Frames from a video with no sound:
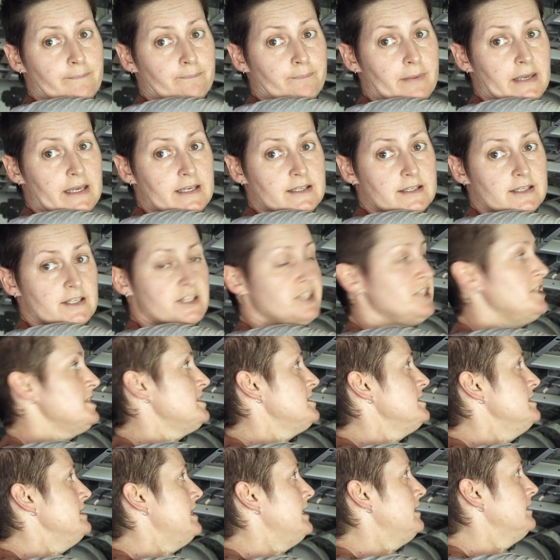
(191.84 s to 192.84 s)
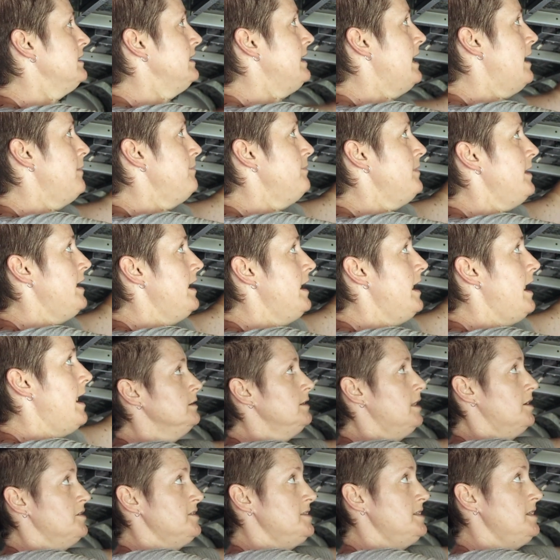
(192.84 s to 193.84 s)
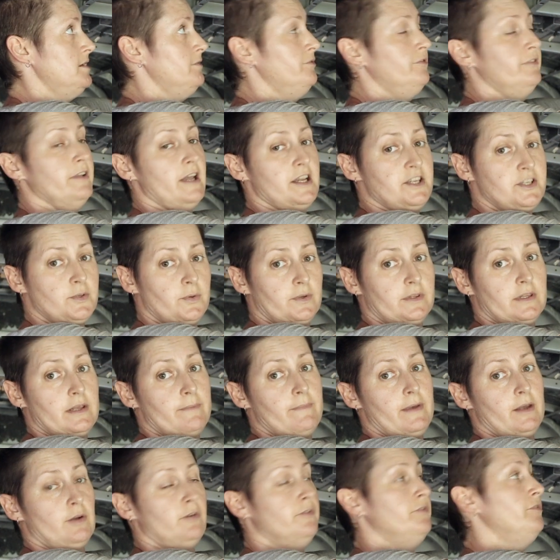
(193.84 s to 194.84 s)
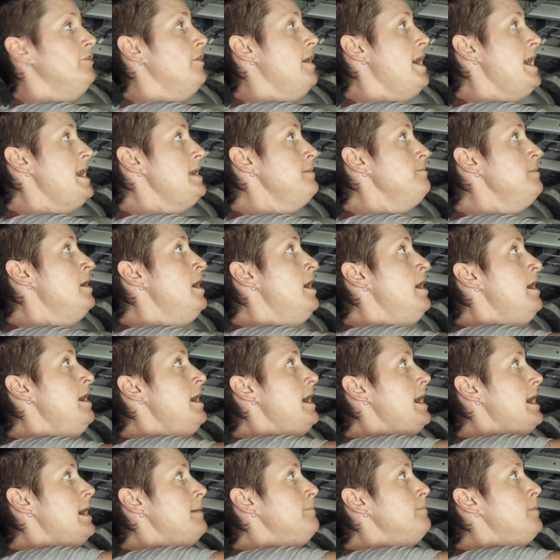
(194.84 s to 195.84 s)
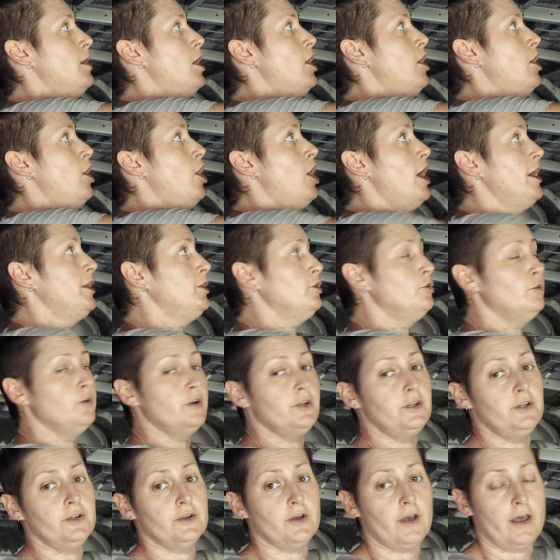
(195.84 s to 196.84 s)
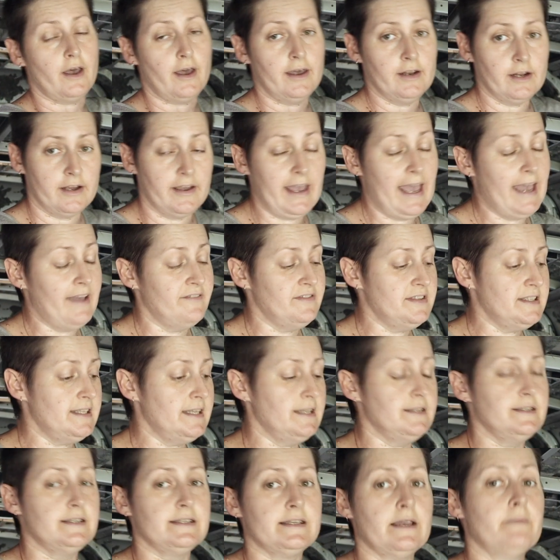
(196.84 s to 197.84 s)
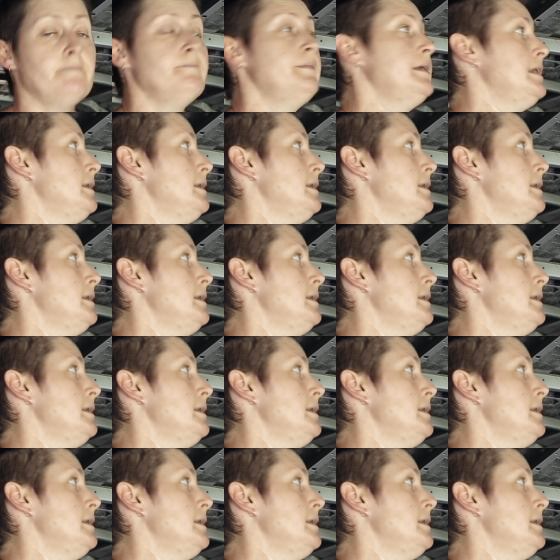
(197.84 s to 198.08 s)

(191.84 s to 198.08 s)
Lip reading: pieces just neatly up there. They'll sit flush with the metal frame. I could, and I have seen some